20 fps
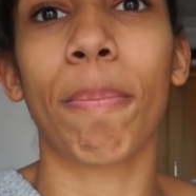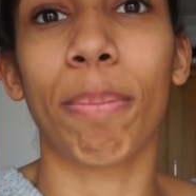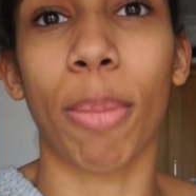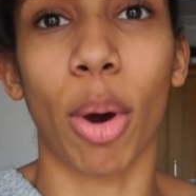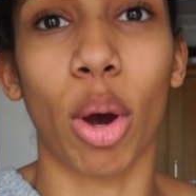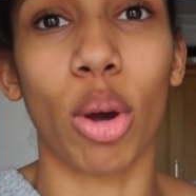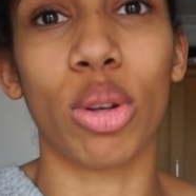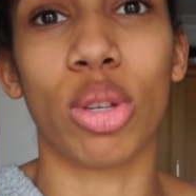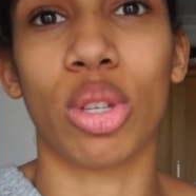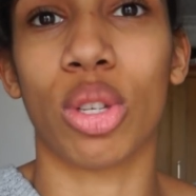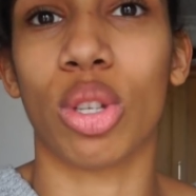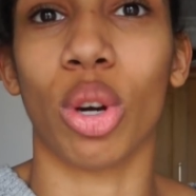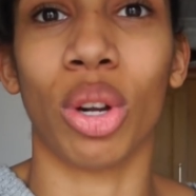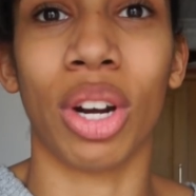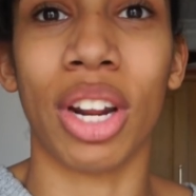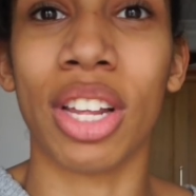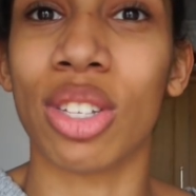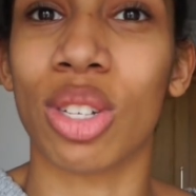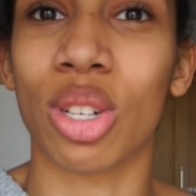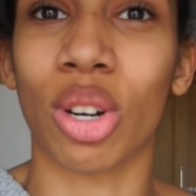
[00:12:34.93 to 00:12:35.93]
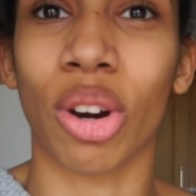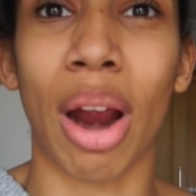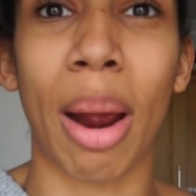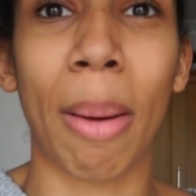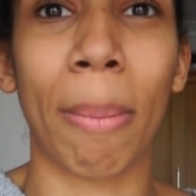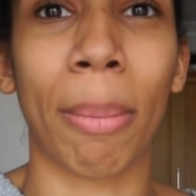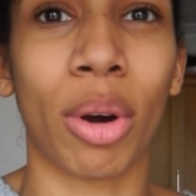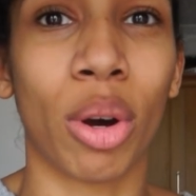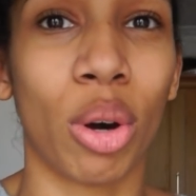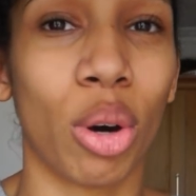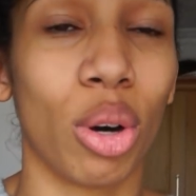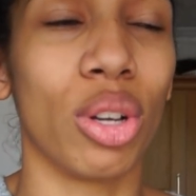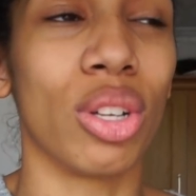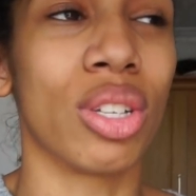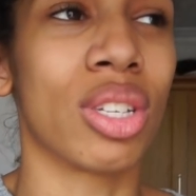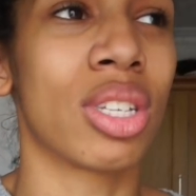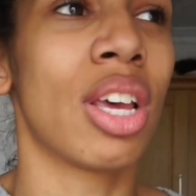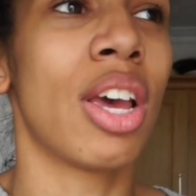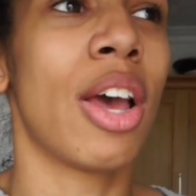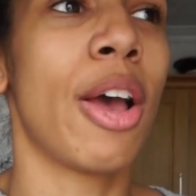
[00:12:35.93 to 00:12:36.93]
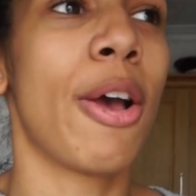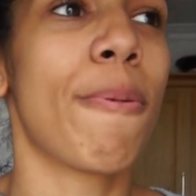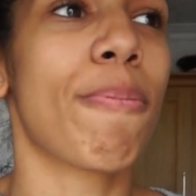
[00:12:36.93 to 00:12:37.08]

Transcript: posts on Instagram, because